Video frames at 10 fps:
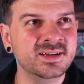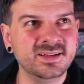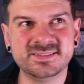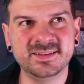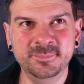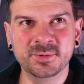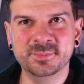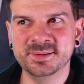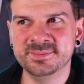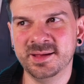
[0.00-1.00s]
It's simple,
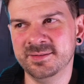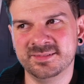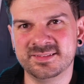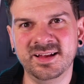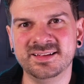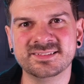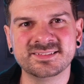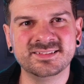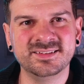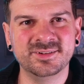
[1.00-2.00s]
but it's nice.
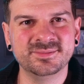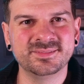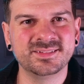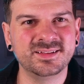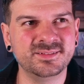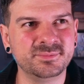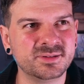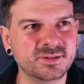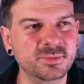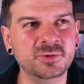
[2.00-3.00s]

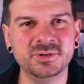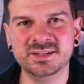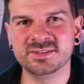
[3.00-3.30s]
Community